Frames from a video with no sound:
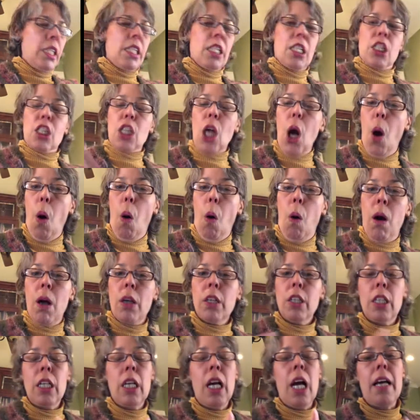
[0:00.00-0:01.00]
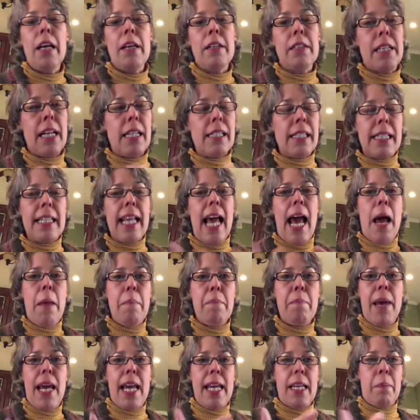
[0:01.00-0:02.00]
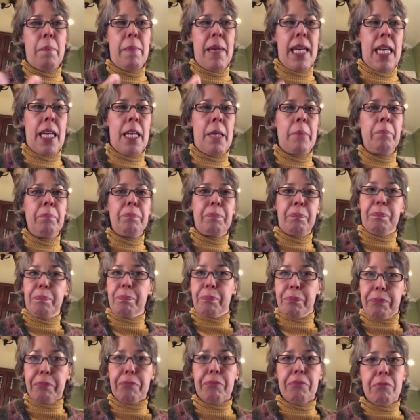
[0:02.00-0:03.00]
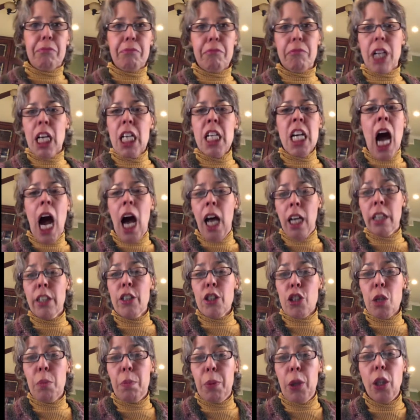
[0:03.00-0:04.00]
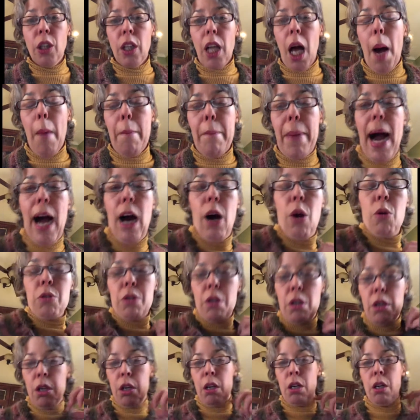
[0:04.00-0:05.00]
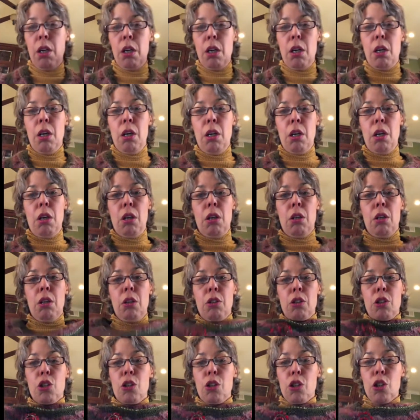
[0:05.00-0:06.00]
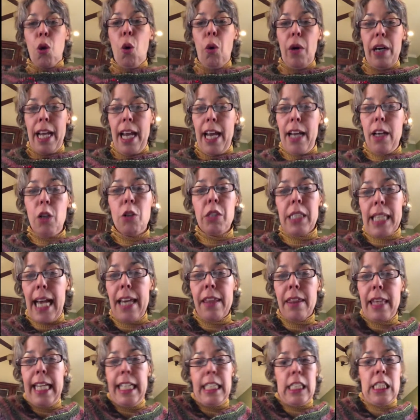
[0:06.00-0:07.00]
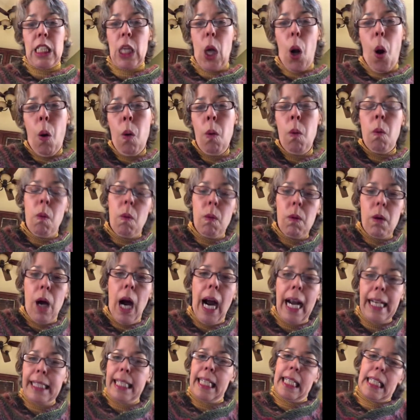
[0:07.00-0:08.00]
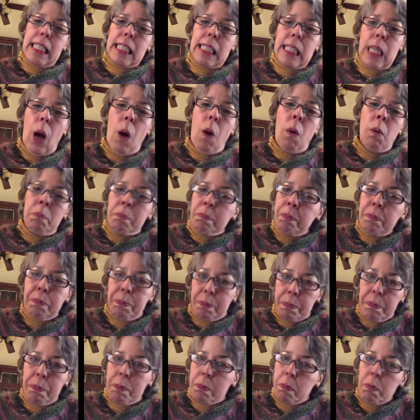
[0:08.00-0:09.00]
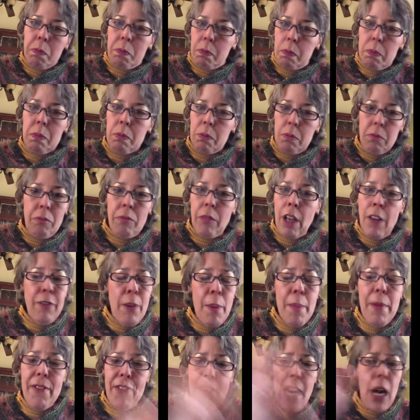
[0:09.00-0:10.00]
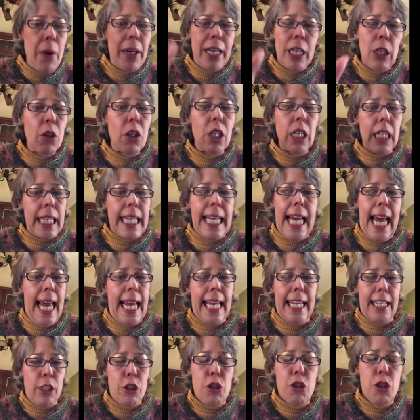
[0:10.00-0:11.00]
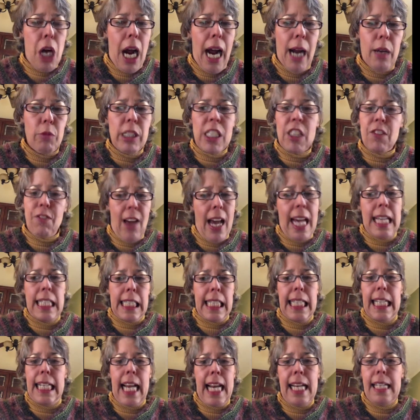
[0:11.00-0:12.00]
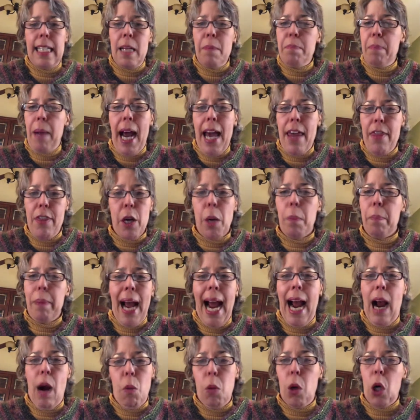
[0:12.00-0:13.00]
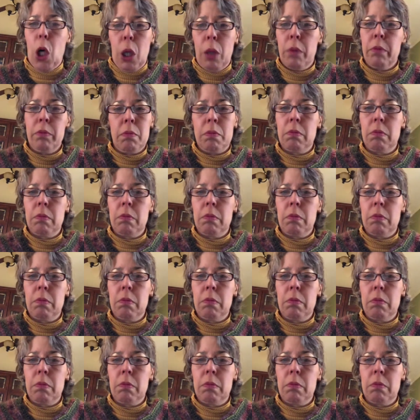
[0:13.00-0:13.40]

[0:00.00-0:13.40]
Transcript: So, does that make me knowledgeable about tornadoes? I think so. I think so from a very early age, I was fascinated by their power.